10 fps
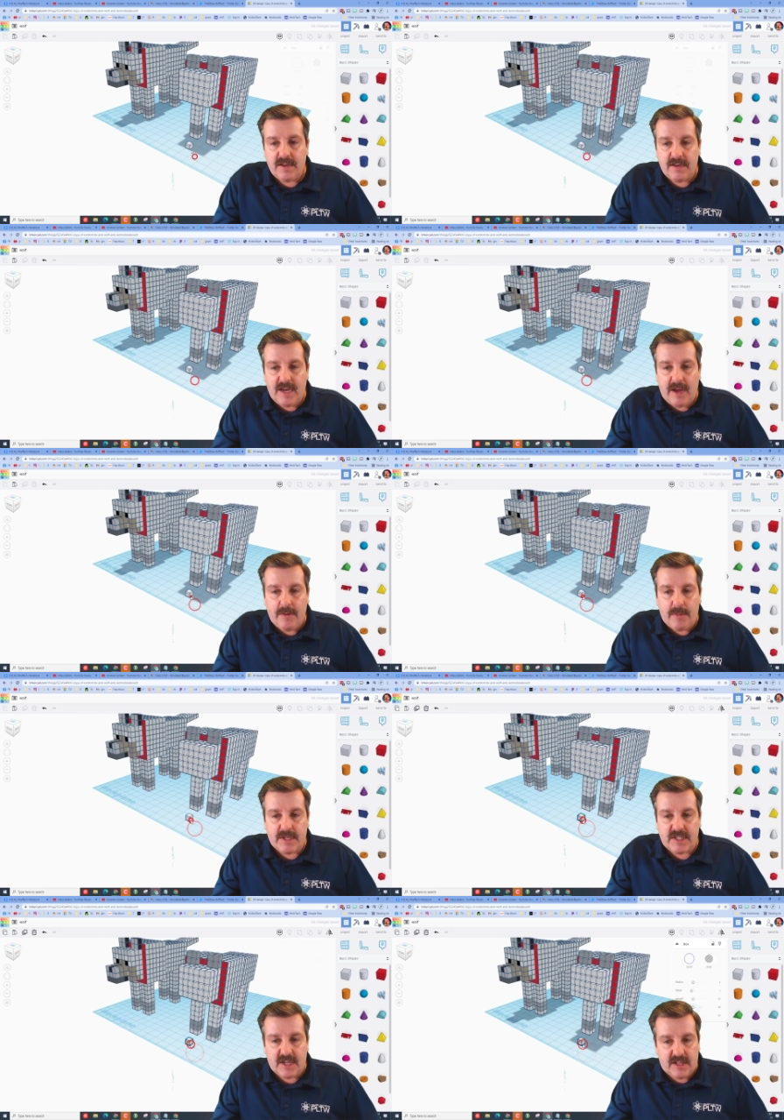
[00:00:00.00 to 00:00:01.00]
Now I
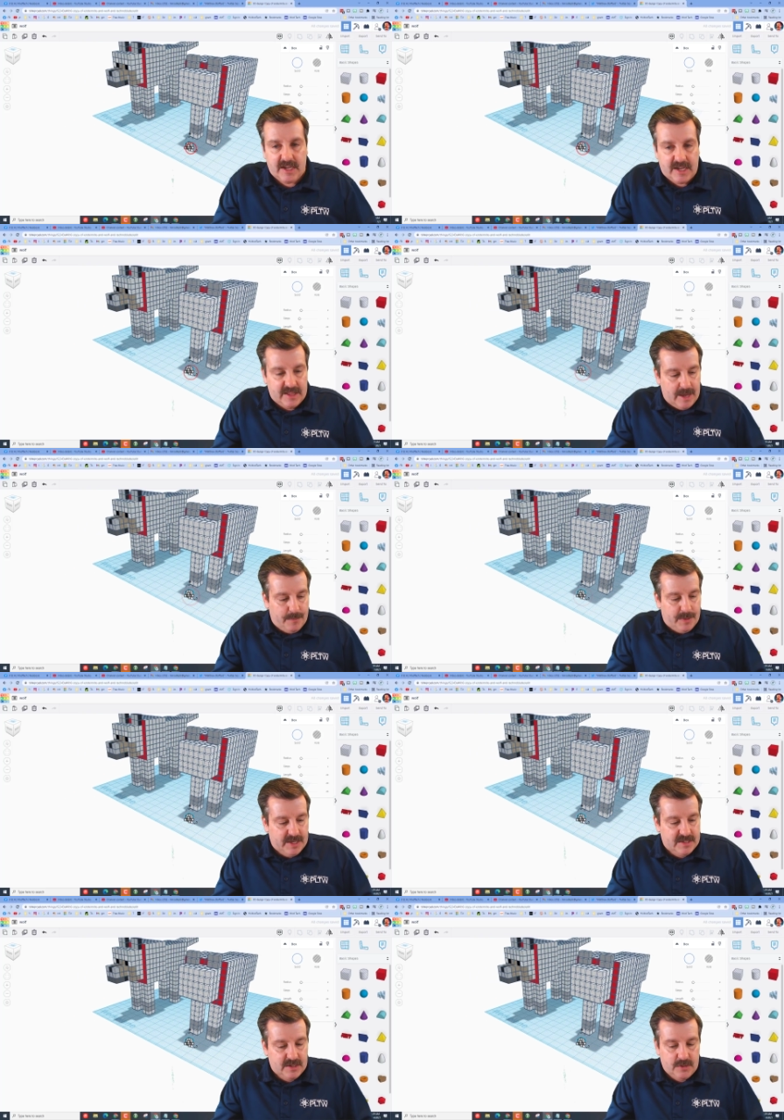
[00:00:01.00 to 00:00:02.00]
want you to click on that
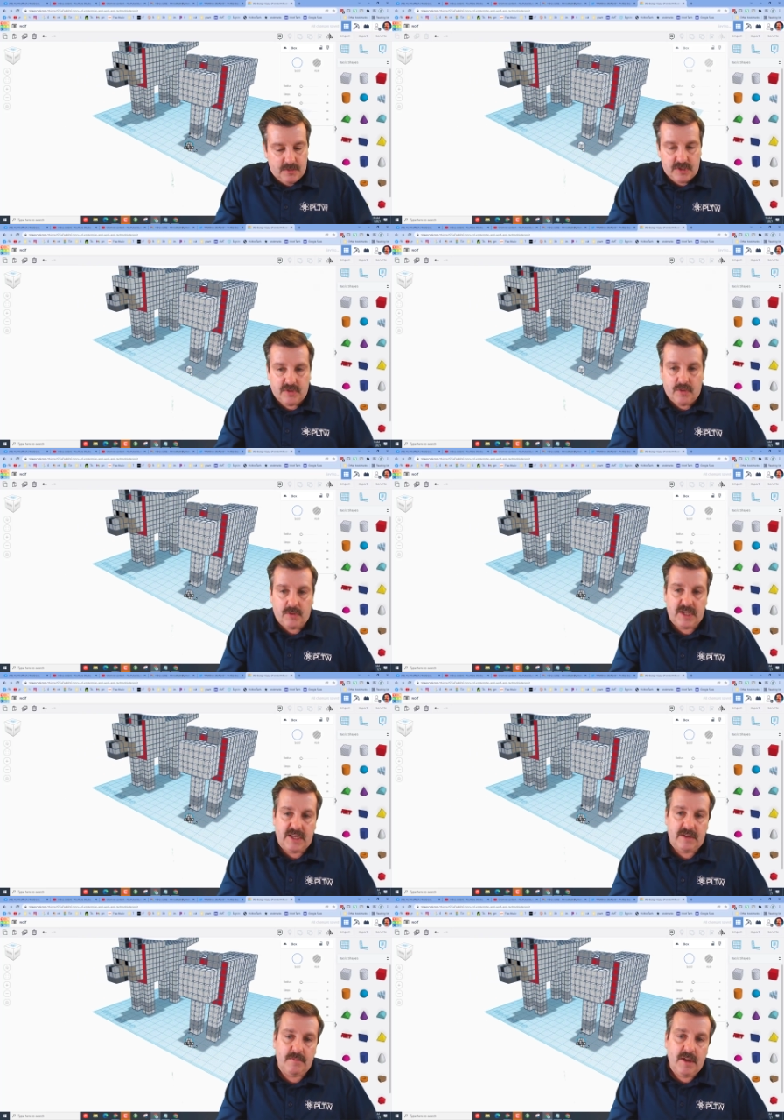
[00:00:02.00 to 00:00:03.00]
piece and do control
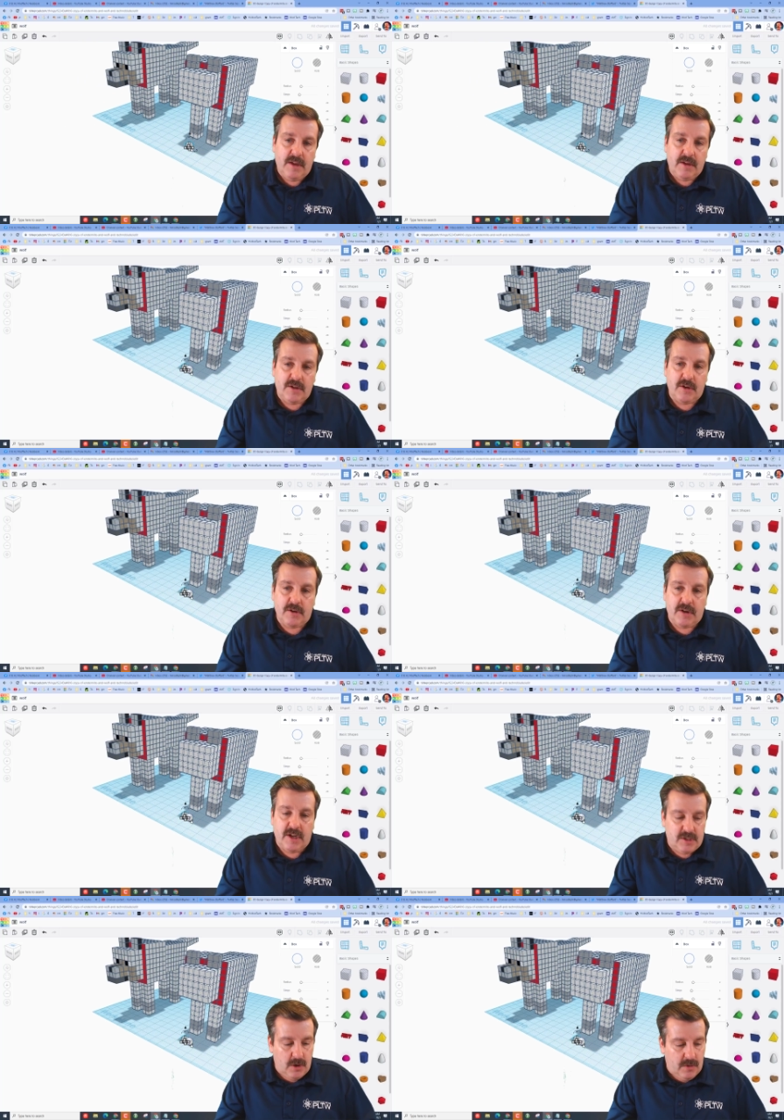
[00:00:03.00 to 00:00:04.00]
D, do your
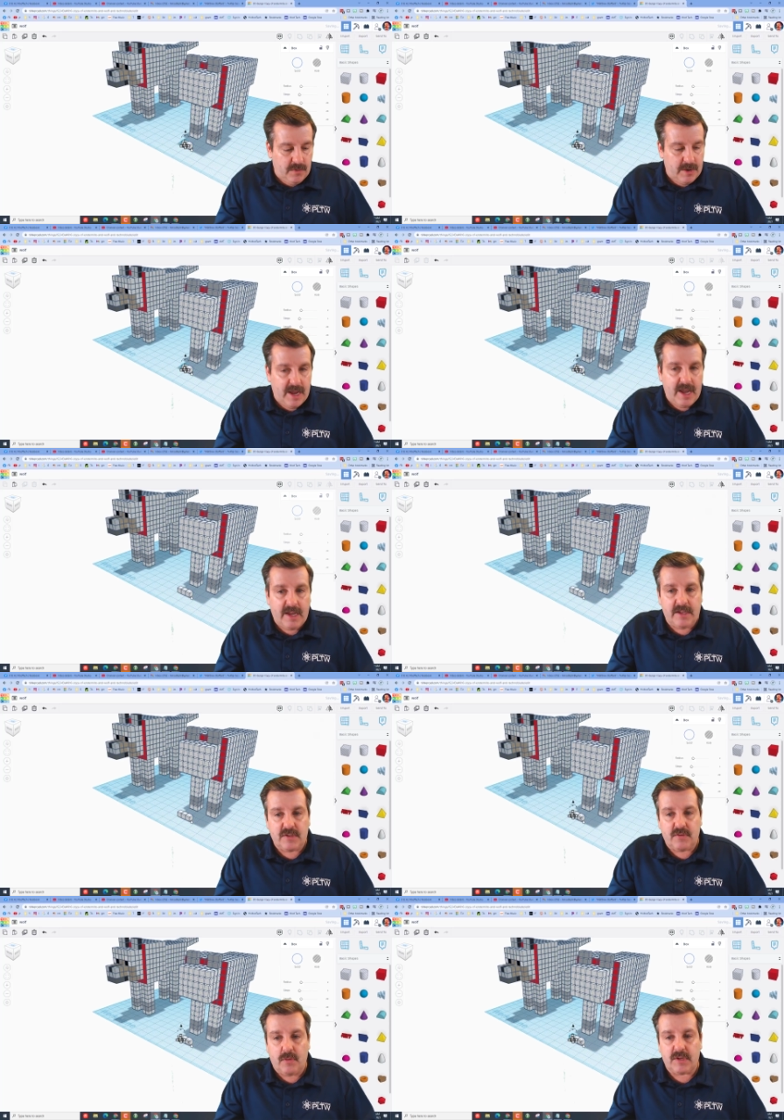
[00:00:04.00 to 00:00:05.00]
nudge over and
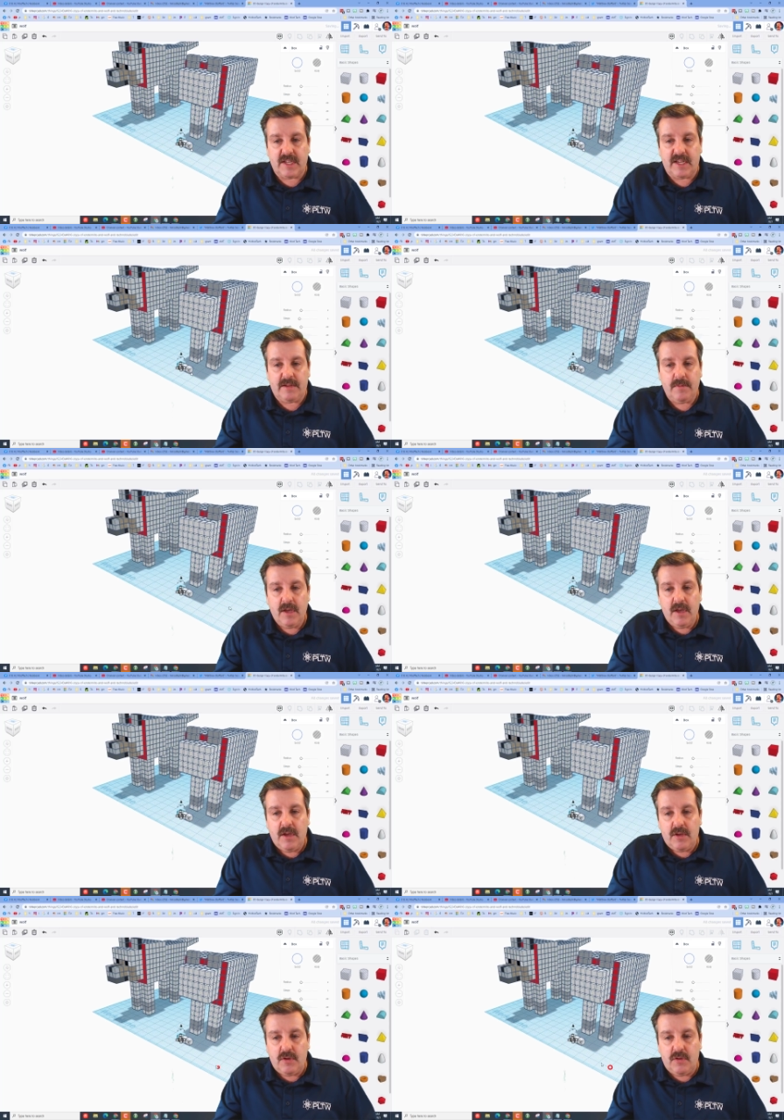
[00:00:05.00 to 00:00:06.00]
control D.
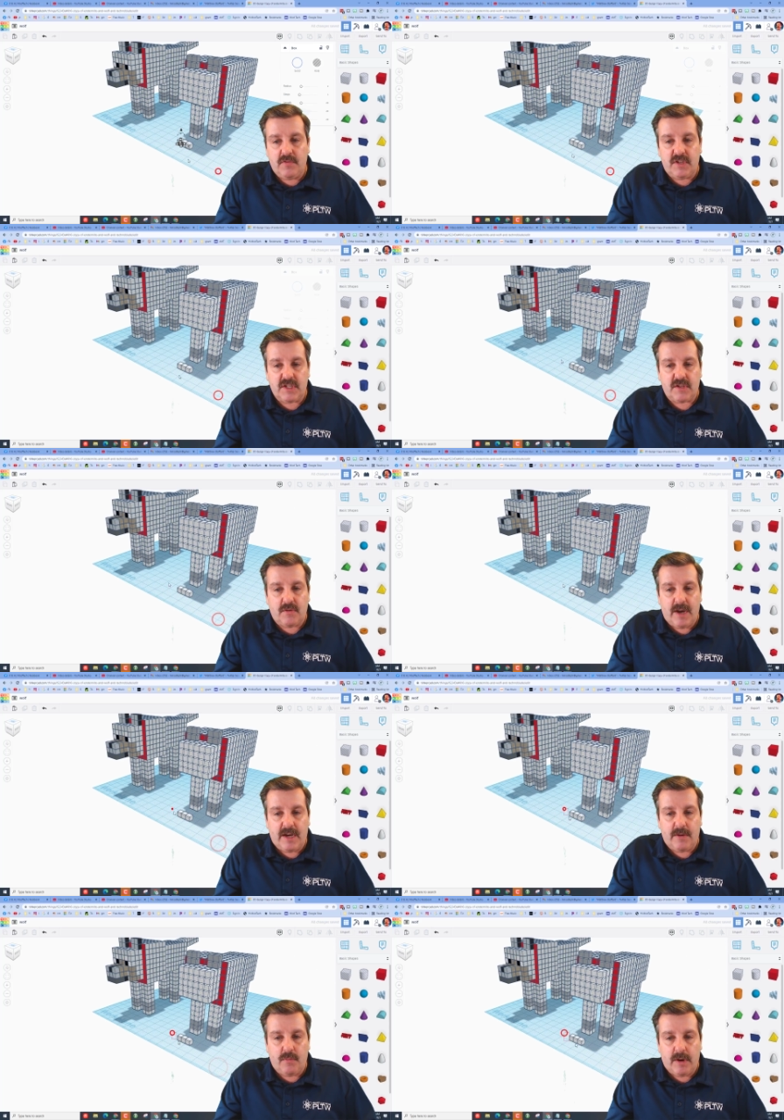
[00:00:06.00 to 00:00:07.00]
You've just
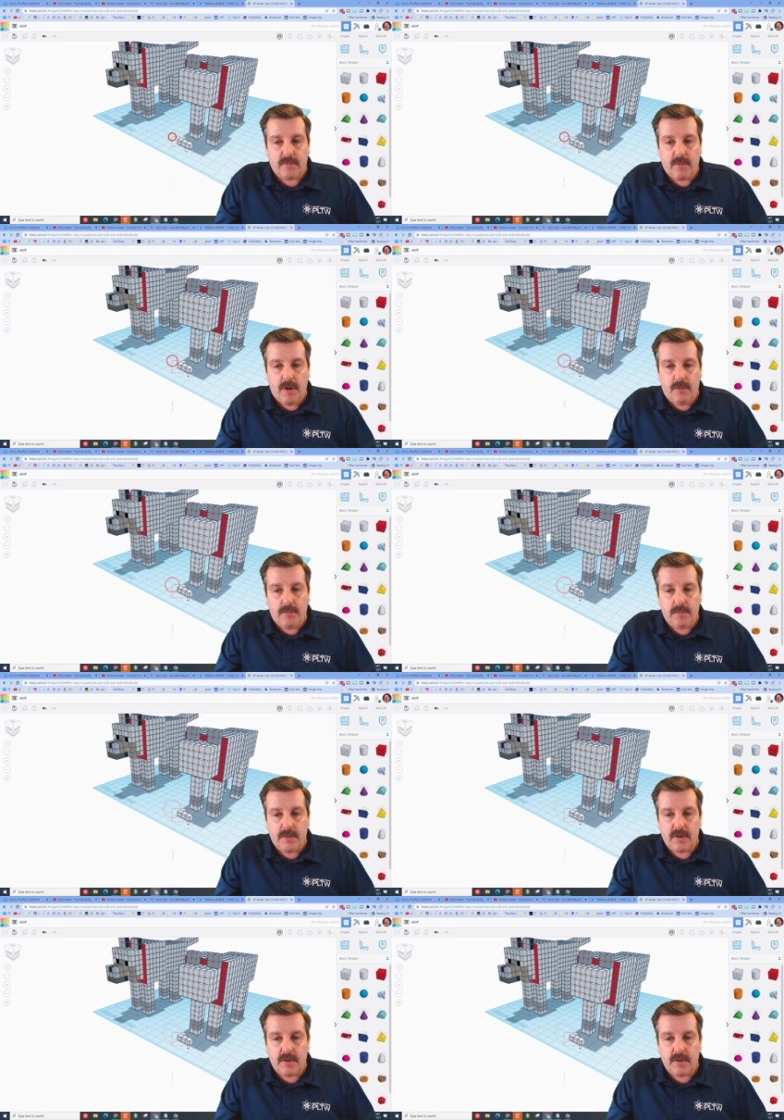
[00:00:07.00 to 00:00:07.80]
created one row.